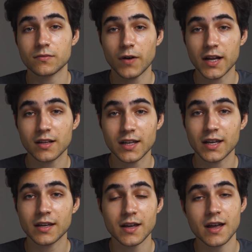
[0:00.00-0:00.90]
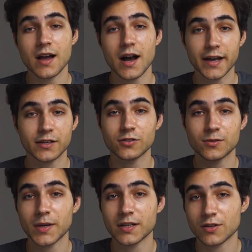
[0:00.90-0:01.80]
finally I could
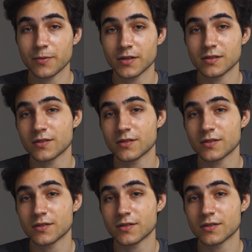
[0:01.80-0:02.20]
speak German.